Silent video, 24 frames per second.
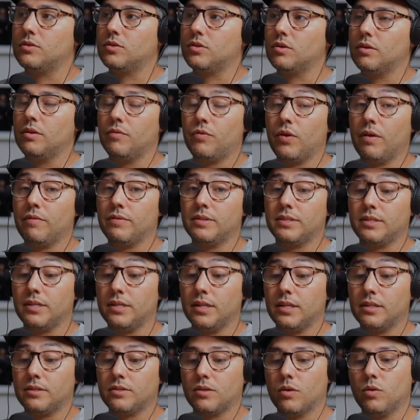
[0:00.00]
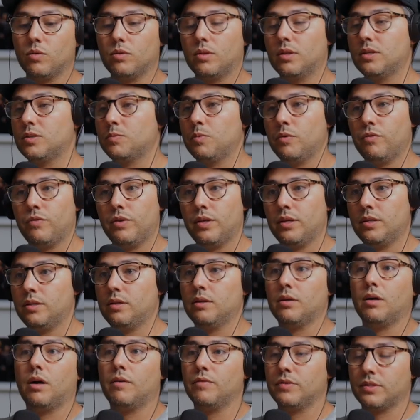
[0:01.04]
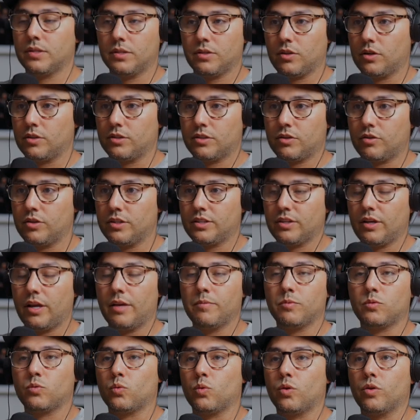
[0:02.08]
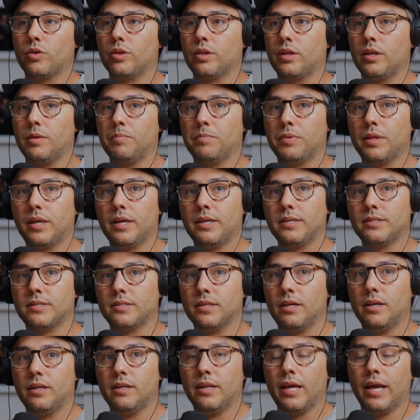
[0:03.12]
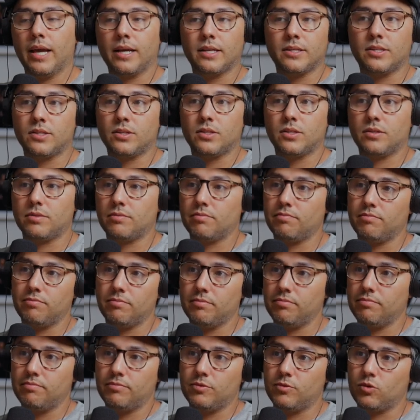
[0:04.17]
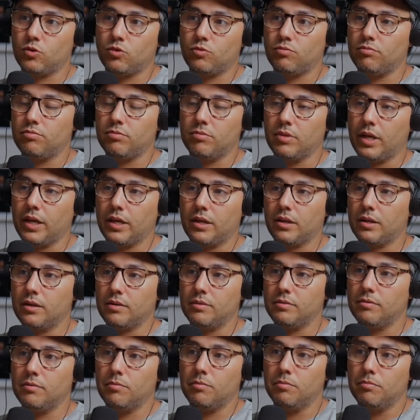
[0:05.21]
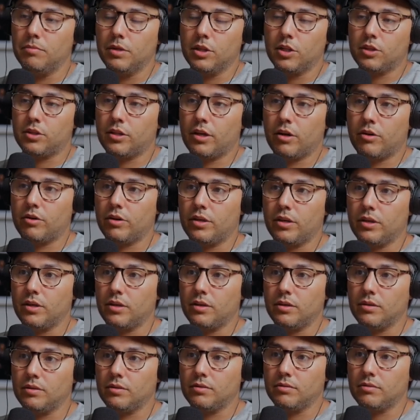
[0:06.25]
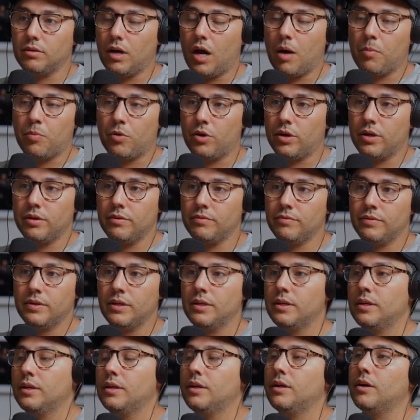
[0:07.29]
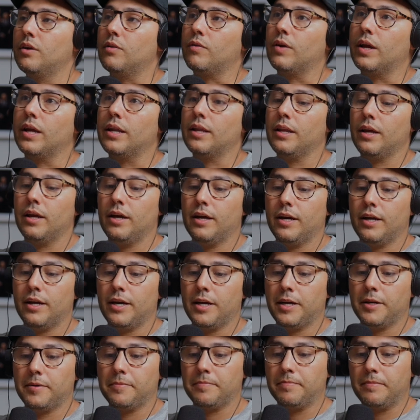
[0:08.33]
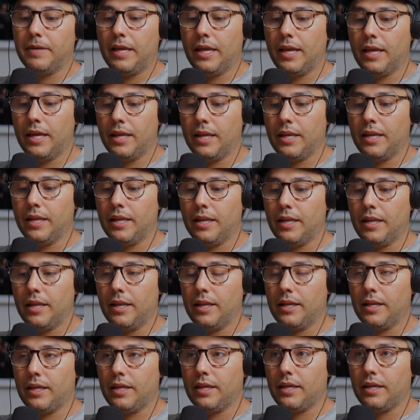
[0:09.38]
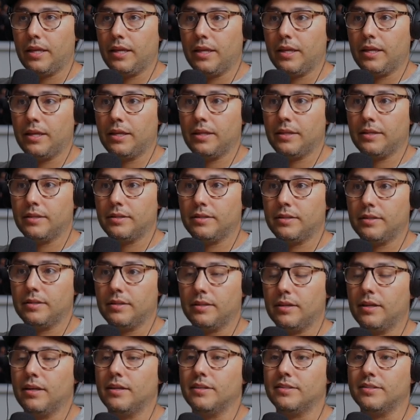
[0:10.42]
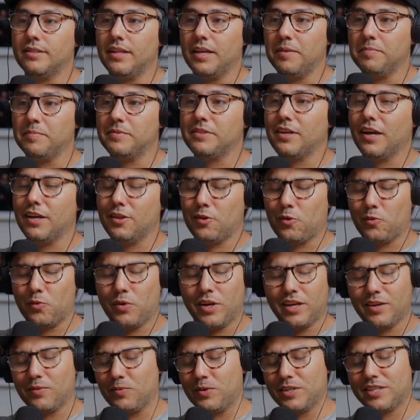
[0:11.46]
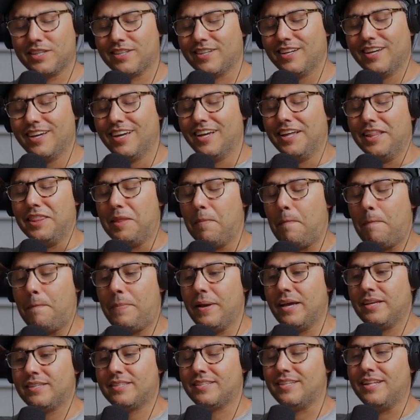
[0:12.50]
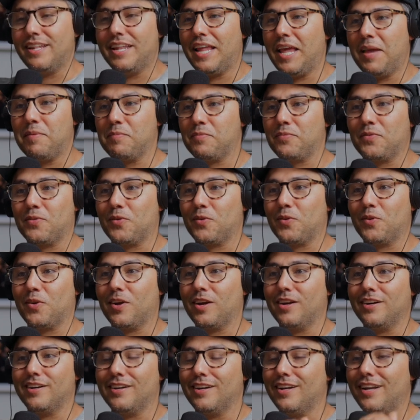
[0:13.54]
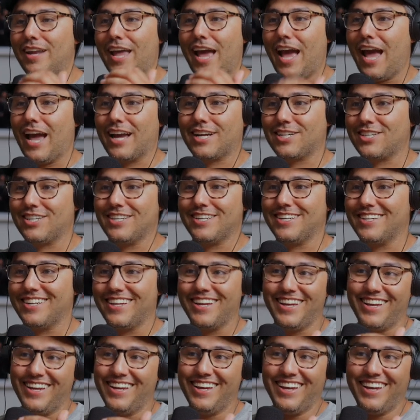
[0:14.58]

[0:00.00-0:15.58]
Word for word: so if you haven't seen it, so this movie yeah. obviously starts Chris Hemsworth. He plays an ex like soldier military yeah. operative right um and tyler rake his name Tyler Rake, which the best name for an action